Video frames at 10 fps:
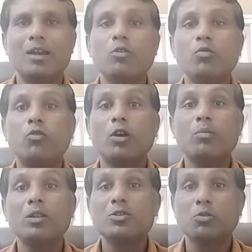are no
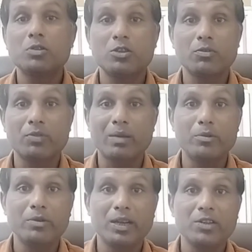formal sources of
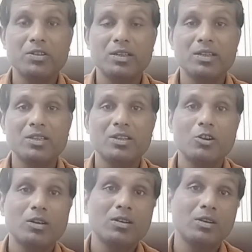communication. It is
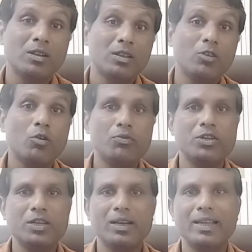not the
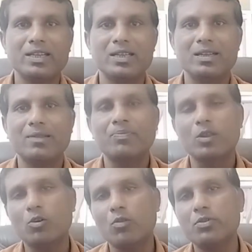official letter
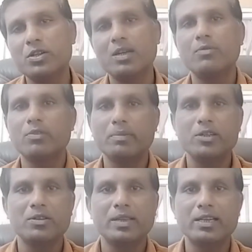or official
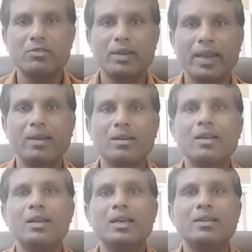information that you gain.
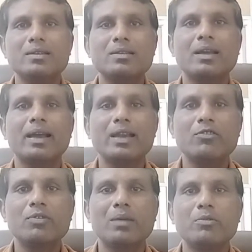It is the kind
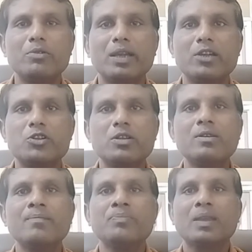of
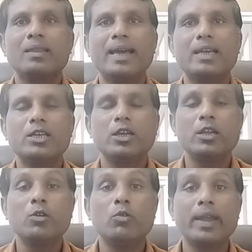communication that
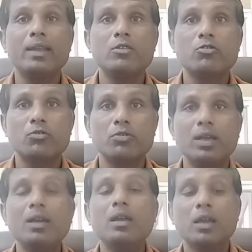you gain through
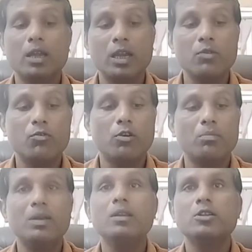the
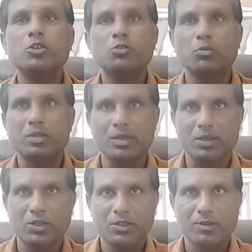informal
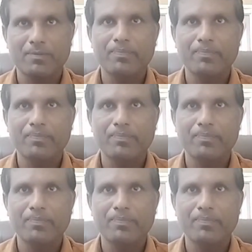sources.